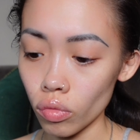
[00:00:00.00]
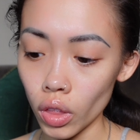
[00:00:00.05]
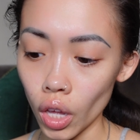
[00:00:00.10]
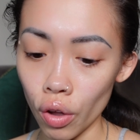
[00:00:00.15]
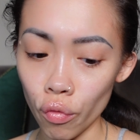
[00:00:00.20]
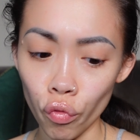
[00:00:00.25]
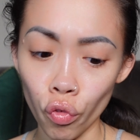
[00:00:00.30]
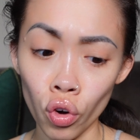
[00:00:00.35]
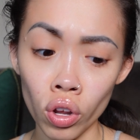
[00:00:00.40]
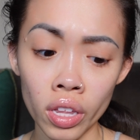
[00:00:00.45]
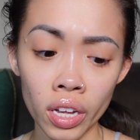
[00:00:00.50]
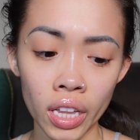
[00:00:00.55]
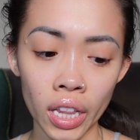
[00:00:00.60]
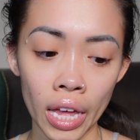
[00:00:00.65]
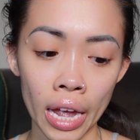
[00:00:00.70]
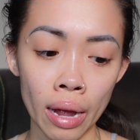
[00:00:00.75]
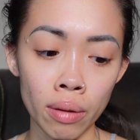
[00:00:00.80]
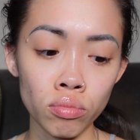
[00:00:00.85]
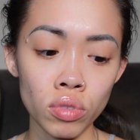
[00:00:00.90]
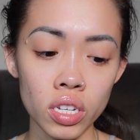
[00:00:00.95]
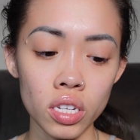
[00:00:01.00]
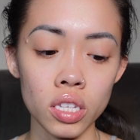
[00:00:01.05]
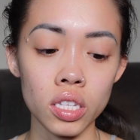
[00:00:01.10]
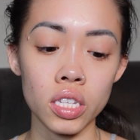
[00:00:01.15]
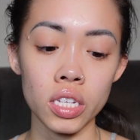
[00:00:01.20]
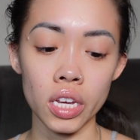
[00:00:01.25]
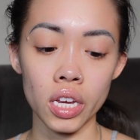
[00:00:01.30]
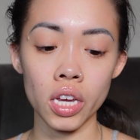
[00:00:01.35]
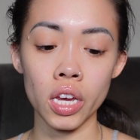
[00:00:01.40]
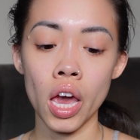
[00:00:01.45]
for the glam to
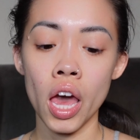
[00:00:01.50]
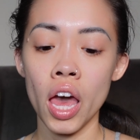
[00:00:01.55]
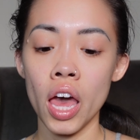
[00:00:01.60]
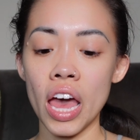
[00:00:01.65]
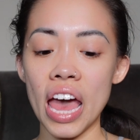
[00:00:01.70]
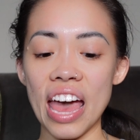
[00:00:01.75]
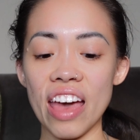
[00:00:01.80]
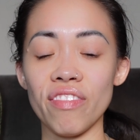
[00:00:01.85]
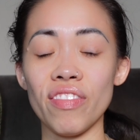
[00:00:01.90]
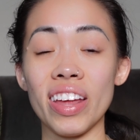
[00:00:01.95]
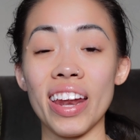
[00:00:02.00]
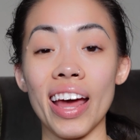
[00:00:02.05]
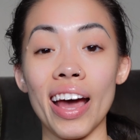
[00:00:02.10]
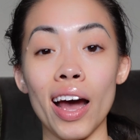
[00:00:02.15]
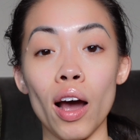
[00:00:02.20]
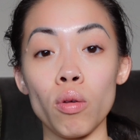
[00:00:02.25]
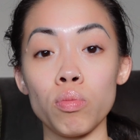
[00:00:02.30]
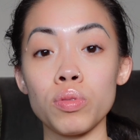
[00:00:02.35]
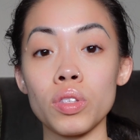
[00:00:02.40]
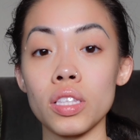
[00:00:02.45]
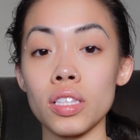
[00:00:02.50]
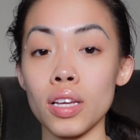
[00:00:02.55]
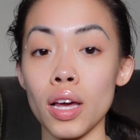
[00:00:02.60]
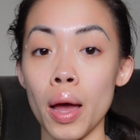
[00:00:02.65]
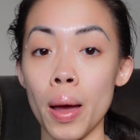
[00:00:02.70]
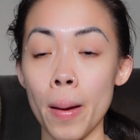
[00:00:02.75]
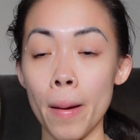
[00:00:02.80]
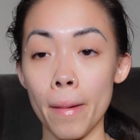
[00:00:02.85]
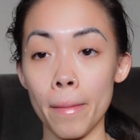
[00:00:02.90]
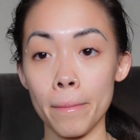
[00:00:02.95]
see if it helps
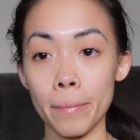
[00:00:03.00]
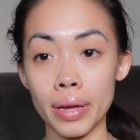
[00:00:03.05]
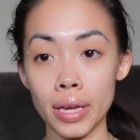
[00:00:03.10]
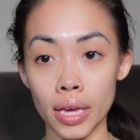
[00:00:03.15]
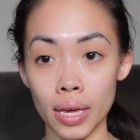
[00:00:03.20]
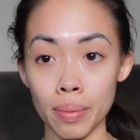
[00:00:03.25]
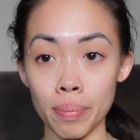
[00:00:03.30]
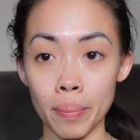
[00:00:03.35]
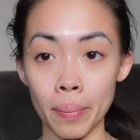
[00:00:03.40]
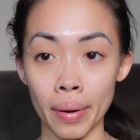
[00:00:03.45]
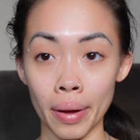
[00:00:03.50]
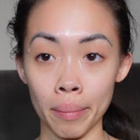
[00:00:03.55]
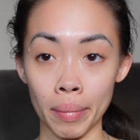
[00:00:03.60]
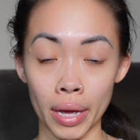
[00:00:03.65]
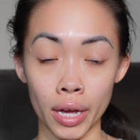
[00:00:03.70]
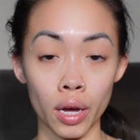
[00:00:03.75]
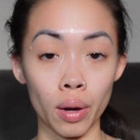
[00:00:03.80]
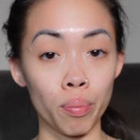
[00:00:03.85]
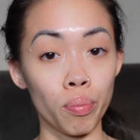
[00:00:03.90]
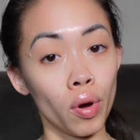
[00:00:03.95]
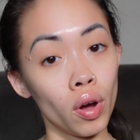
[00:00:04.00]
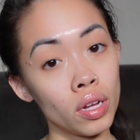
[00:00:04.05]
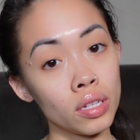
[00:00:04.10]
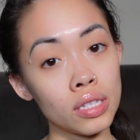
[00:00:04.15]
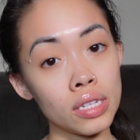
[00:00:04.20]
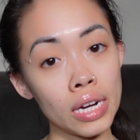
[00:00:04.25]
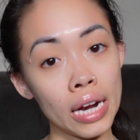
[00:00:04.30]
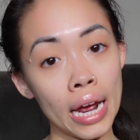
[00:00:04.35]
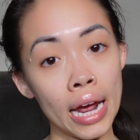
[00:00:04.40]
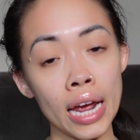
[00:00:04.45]
keep my makeup on
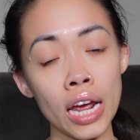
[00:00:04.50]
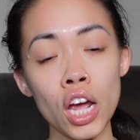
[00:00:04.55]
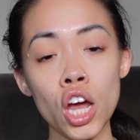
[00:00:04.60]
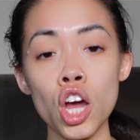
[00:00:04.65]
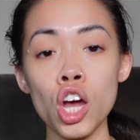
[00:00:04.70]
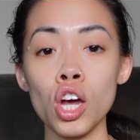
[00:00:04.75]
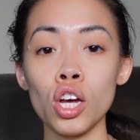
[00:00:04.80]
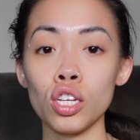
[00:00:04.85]
today.